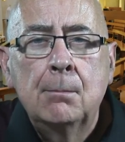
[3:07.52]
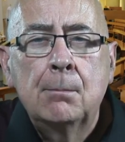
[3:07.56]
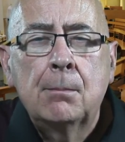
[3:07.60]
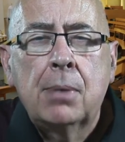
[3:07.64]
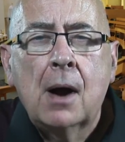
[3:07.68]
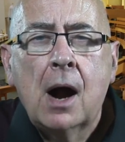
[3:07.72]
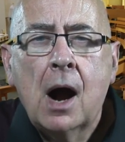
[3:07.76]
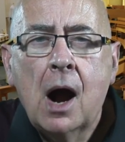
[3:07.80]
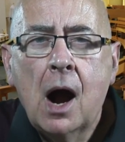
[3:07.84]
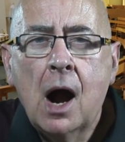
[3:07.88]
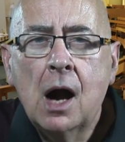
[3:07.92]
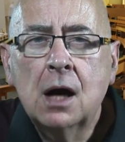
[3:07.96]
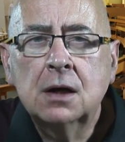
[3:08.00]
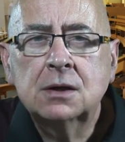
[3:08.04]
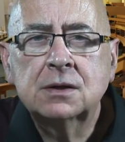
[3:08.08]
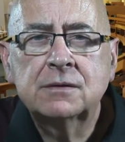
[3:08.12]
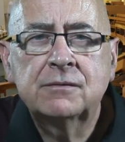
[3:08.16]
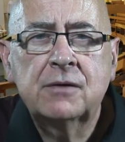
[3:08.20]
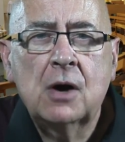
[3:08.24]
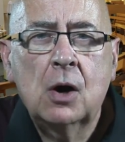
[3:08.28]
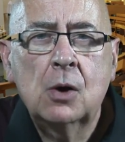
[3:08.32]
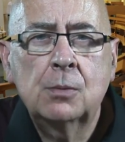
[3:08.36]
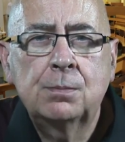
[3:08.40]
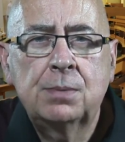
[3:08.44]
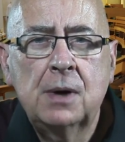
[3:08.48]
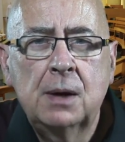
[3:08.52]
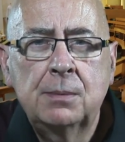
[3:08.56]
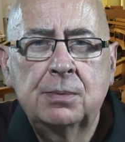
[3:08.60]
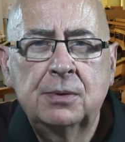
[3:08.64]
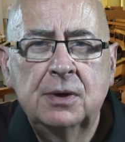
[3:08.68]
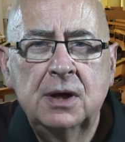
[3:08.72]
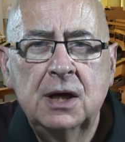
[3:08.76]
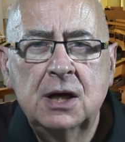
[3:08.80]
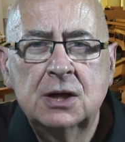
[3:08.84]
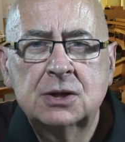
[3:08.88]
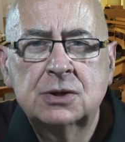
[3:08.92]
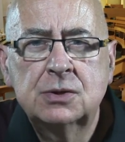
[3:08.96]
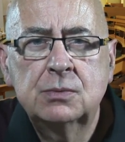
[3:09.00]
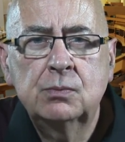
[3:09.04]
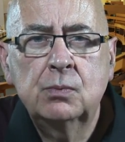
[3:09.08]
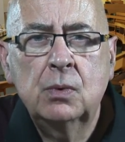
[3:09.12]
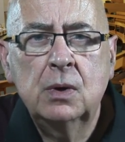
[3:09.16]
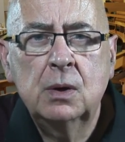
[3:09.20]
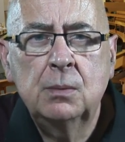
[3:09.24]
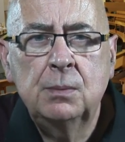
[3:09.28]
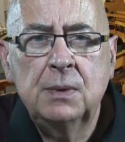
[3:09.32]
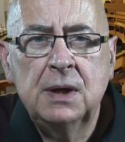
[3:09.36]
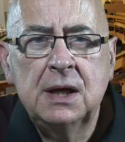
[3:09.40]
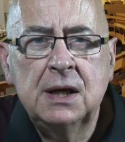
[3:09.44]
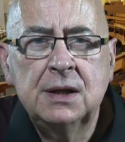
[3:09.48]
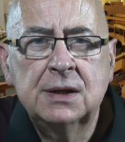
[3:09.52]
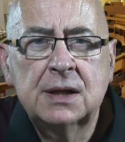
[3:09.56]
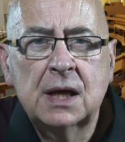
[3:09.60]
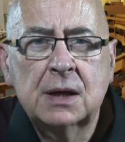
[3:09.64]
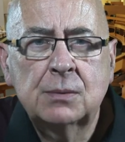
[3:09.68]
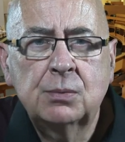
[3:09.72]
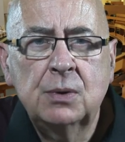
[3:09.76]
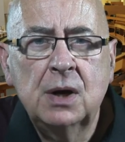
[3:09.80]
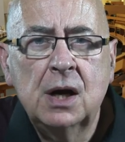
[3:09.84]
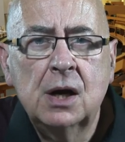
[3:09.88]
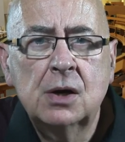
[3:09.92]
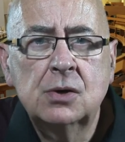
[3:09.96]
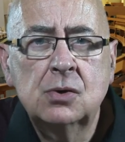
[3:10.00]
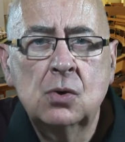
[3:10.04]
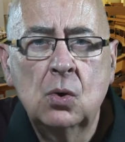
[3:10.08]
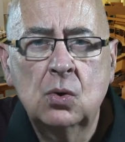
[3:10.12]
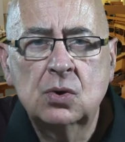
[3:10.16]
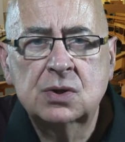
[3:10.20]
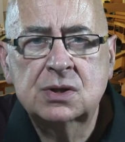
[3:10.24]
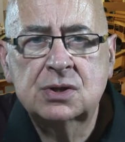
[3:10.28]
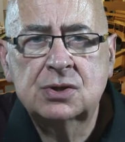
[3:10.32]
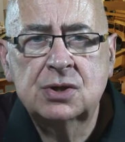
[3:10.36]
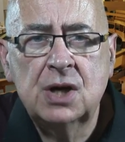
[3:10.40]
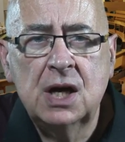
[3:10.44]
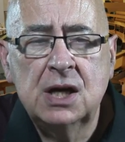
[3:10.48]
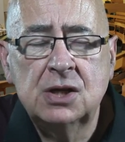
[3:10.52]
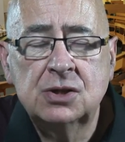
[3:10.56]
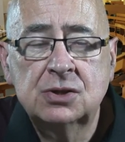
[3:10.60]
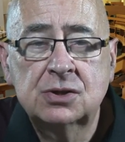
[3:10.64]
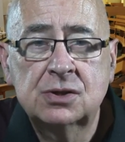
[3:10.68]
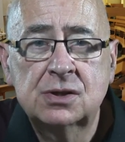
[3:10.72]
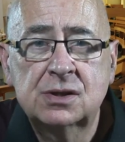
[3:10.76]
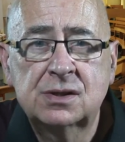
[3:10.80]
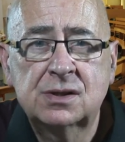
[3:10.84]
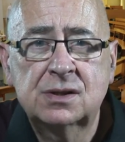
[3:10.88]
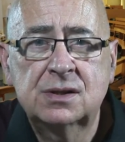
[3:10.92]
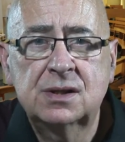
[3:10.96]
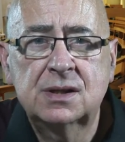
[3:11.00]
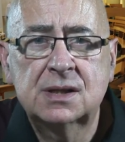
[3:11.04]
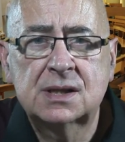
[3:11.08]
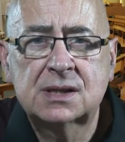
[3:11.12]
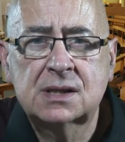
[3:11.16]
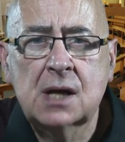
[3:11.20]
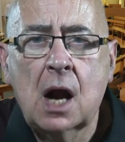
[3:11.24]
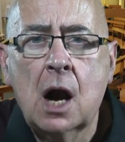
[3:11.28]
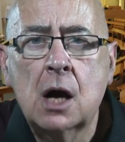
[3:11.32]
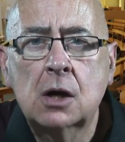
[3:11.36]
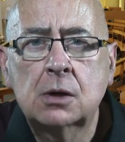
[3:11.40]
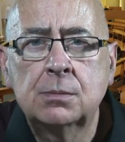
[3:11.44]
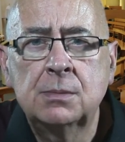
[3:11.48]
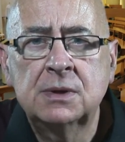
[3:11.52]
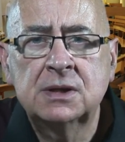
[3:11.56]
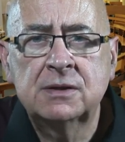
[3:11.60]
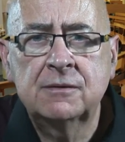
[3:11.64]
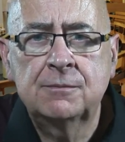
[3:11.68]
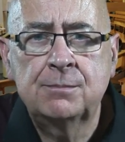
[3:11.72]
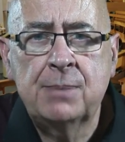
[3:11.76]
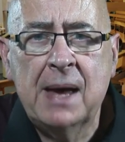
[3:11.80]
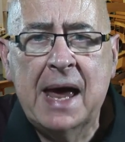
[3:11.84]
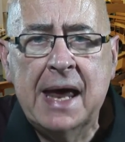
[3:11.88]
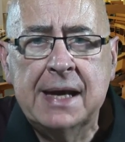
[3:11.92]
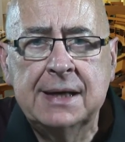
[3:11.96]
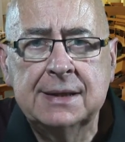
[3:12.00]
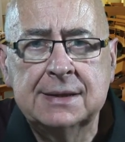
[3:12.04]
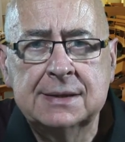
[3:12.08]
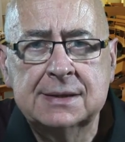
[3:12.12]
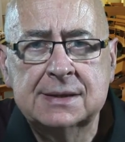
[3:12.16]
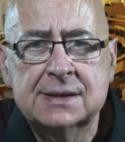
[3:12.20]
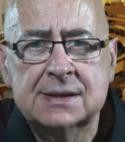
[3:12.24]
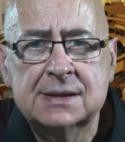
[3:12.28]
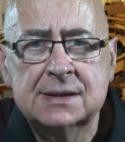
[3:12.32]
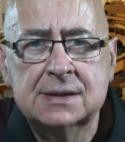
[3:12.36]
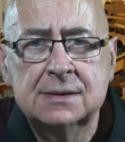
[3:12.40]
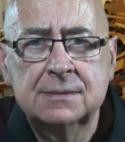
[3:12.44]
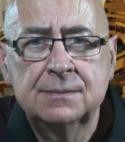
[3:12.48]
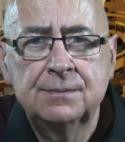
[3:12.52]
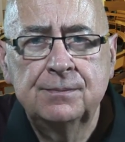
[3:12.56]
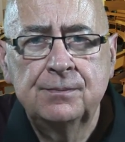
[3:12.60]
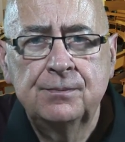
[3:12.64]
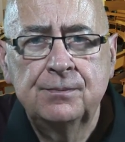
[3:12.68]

Part of our preparation will mean that we are no strangers to the sacrament of penance,